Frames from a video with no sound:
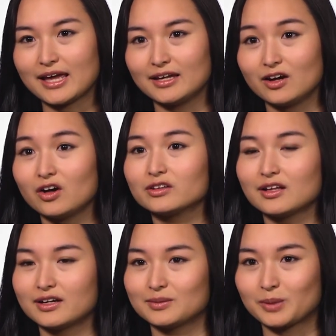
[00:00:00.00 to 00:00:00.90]
a
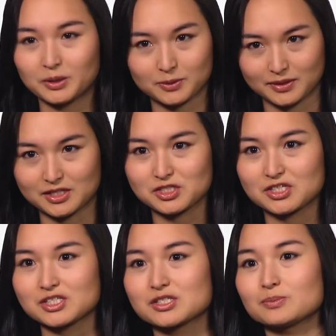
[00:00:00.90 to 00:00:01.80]
online micro
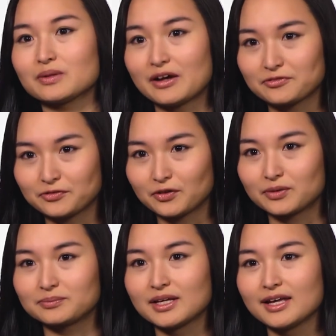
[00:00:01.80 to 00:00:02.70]
education
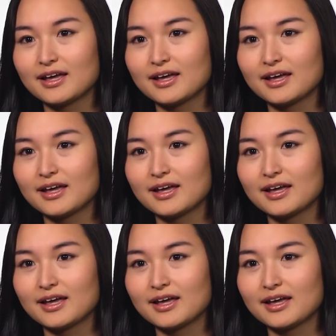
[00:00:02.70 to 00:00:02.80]
platform